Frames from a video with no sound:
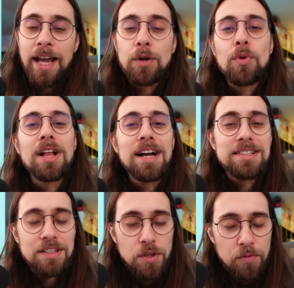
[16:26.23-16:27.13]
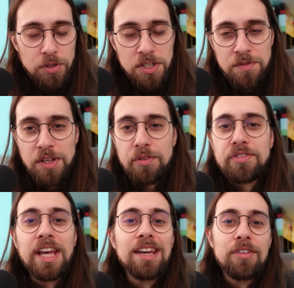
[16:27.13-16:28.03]
And well guys, that's all for this video,
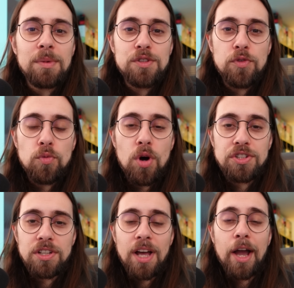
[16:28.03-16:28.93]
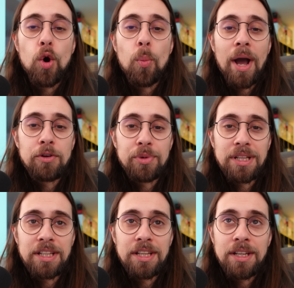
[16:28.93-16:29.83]
thank you very much for watching it, I hope I
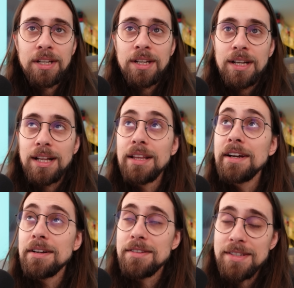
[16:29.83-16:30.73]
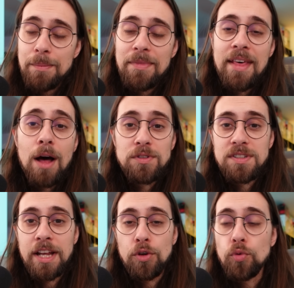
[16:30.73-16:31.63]
really cleared some doubts
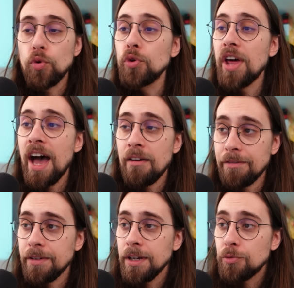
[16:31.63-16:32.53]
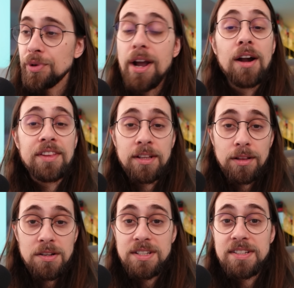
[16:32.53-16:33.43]
that you could have regarding
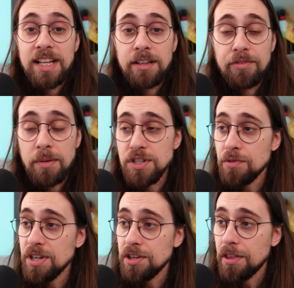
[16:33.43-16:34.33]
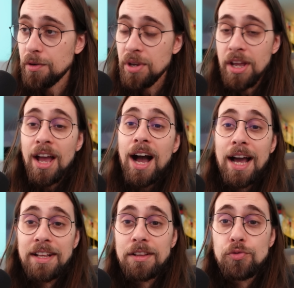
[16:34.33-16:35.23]
lossless scaling frame generation 3. I
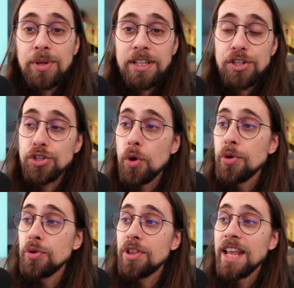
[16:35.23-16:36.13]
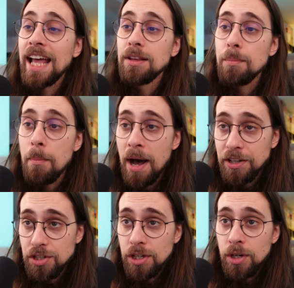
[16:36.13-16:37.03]
didn't really show you that
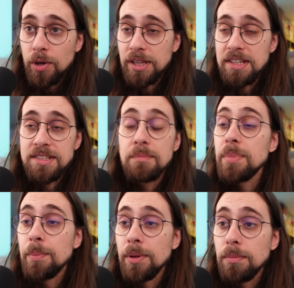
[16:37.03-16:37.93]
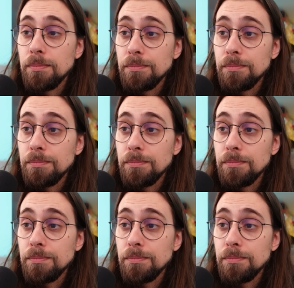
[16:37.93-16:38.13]
much, or at least some people